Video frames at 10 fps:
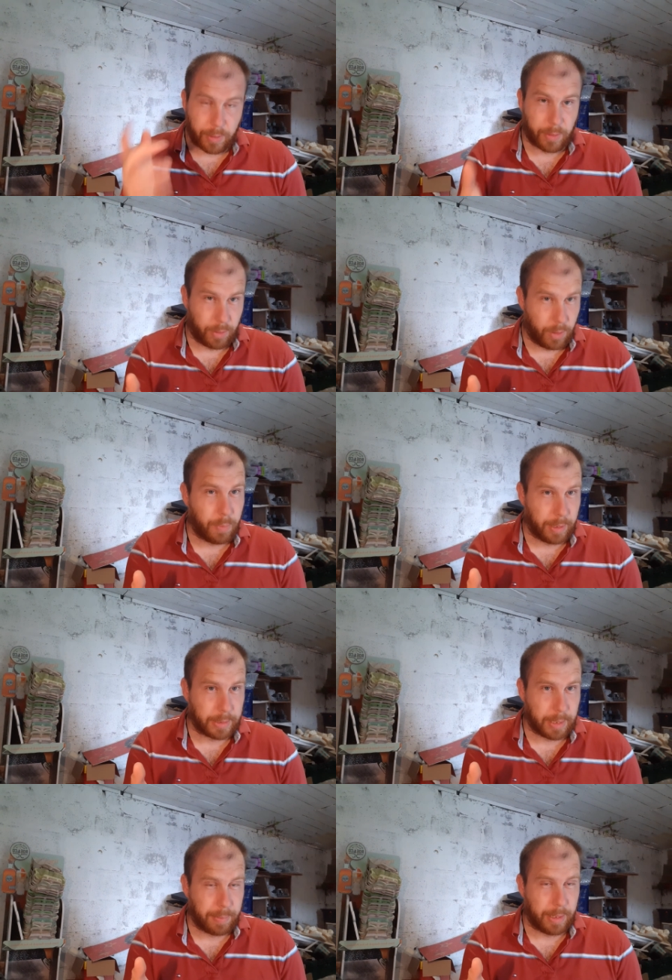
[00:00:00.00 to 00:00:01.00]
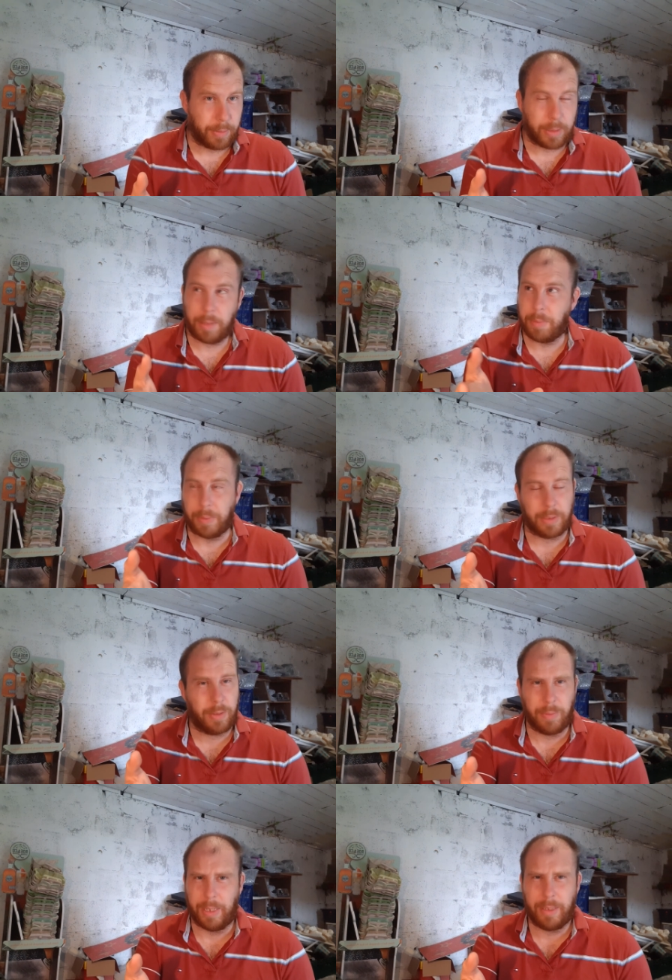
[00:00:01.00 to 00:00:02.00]
new one that's coming out, I can't remember what it's
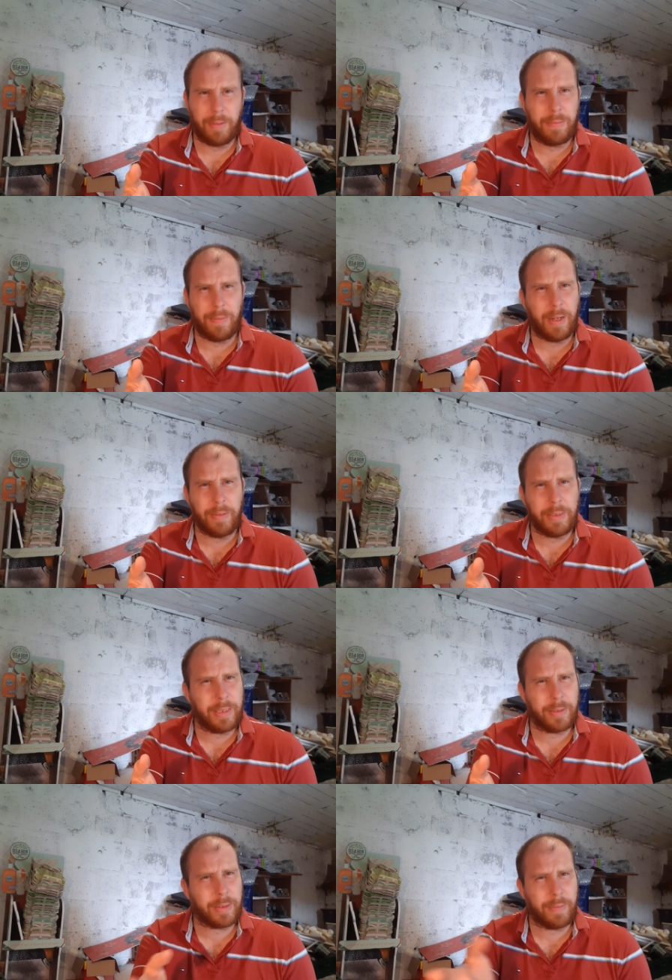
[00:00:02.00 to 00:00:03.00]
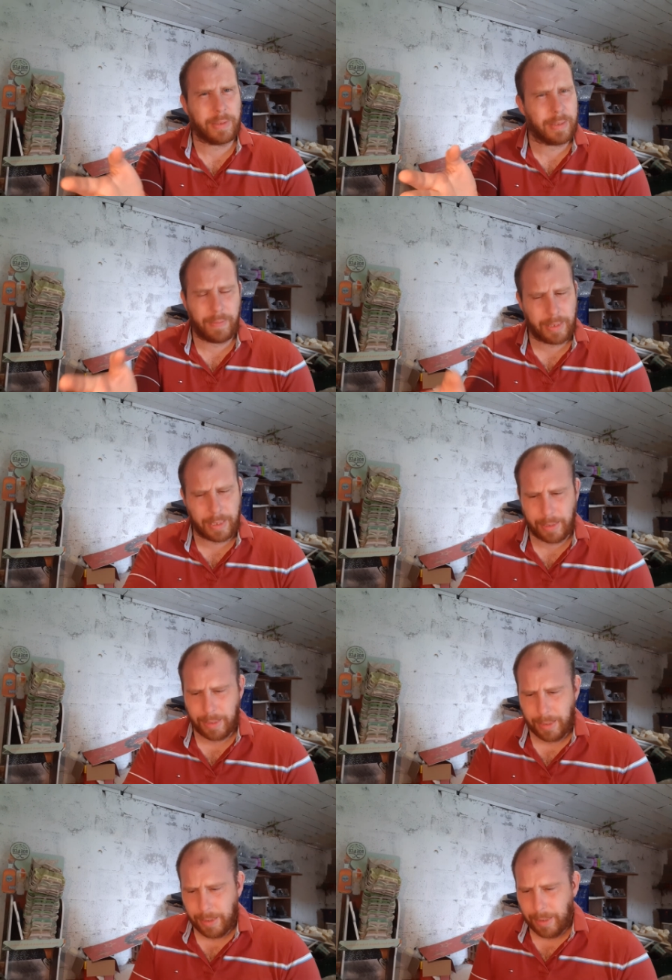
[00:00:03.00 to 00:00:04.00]
called now, Hellfire, is it? Or something like that?
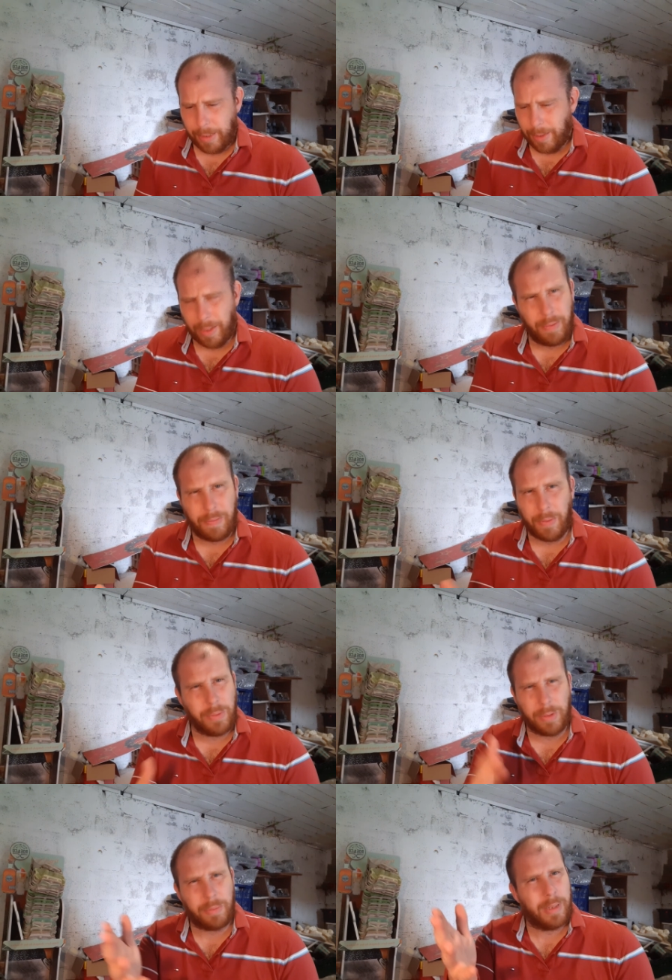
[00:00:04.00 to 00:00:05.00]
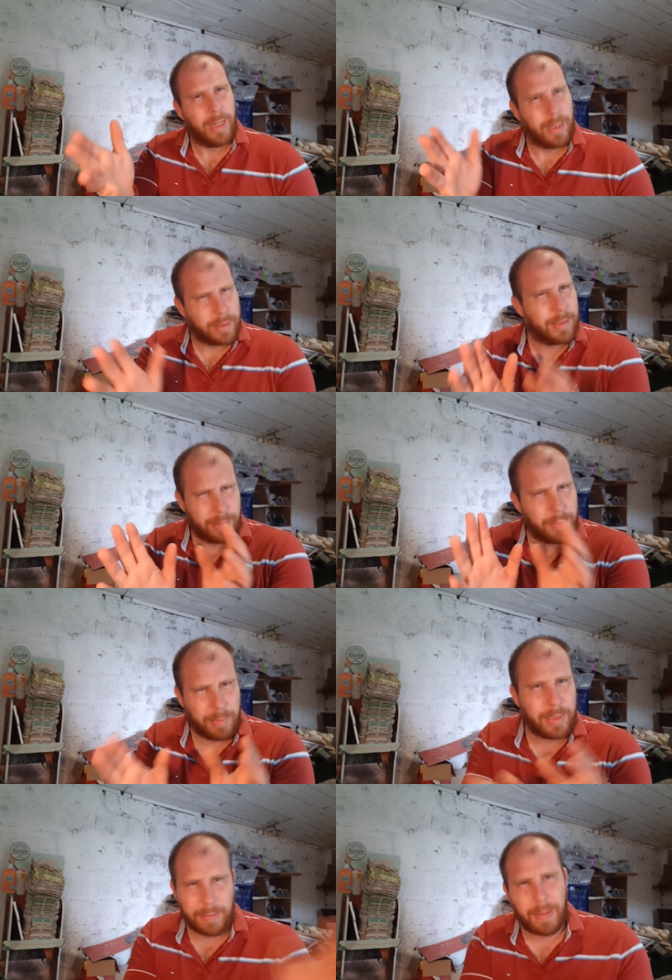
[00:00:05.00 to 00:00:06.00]
Hellforge, or
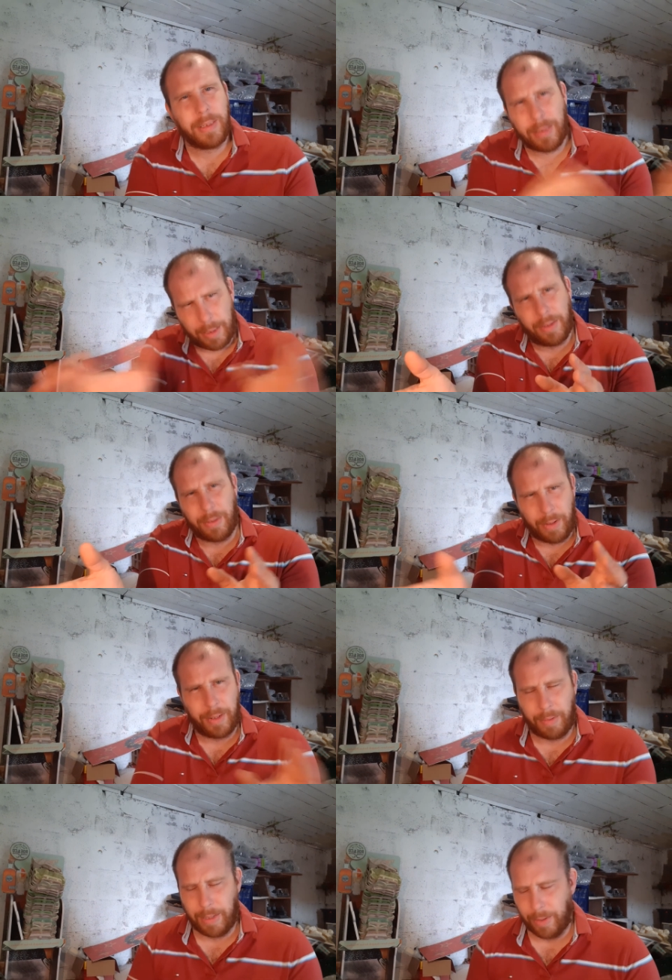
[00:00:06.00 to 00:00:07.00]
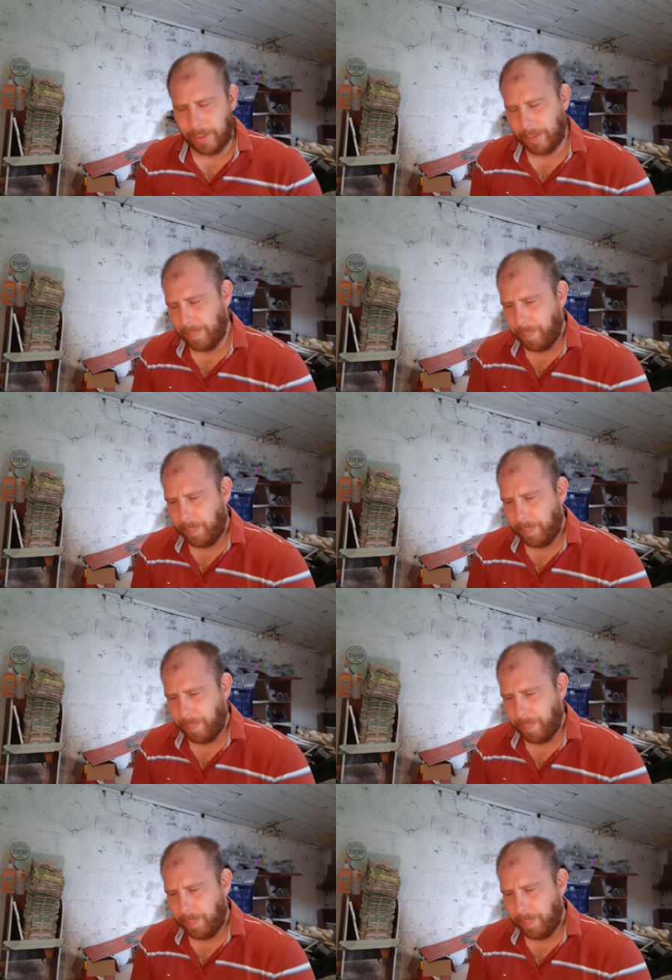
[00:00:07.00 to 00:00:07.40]
it's the Thousand Suns and the Grey Knights.